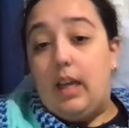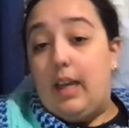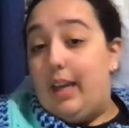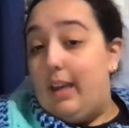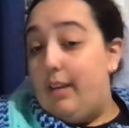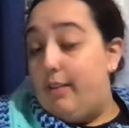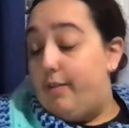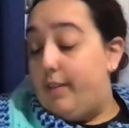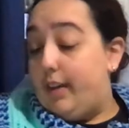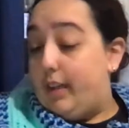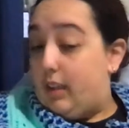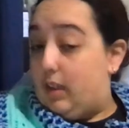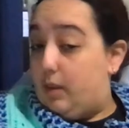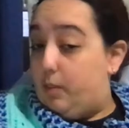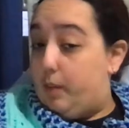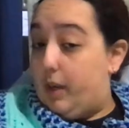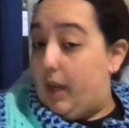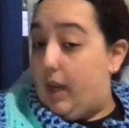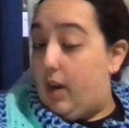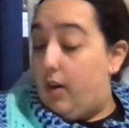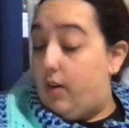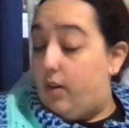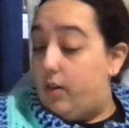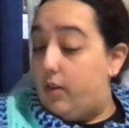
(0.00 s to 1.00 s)
In fact, the
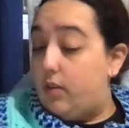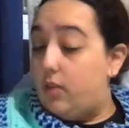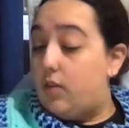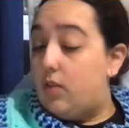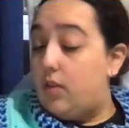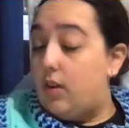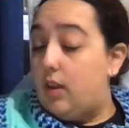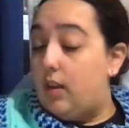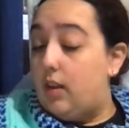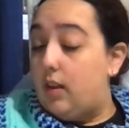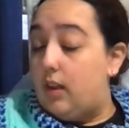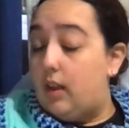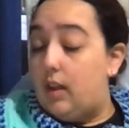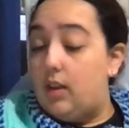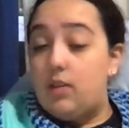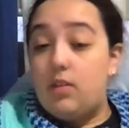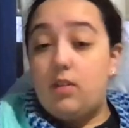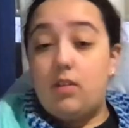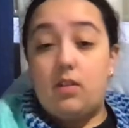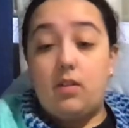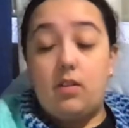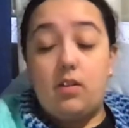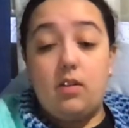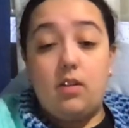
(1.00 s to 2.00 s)
parents in
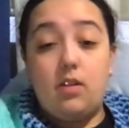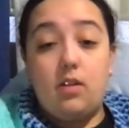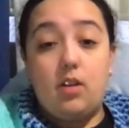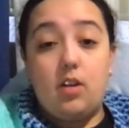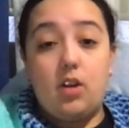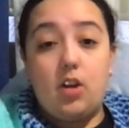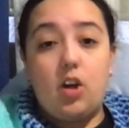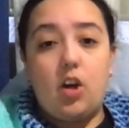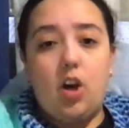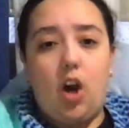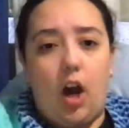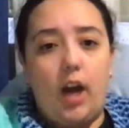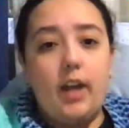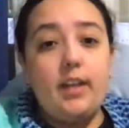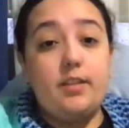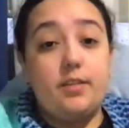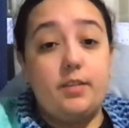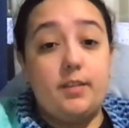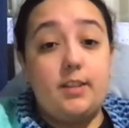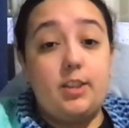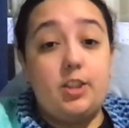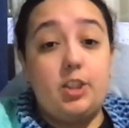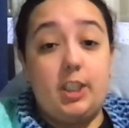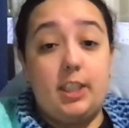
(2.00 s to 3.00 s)
this kind of
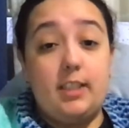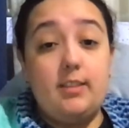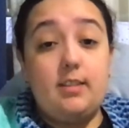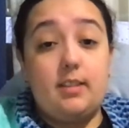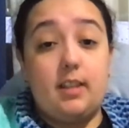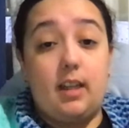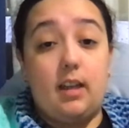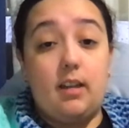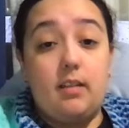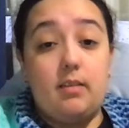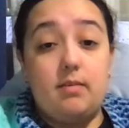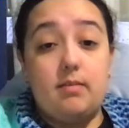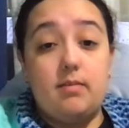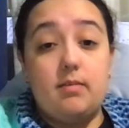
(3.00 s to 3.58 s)
suggest that.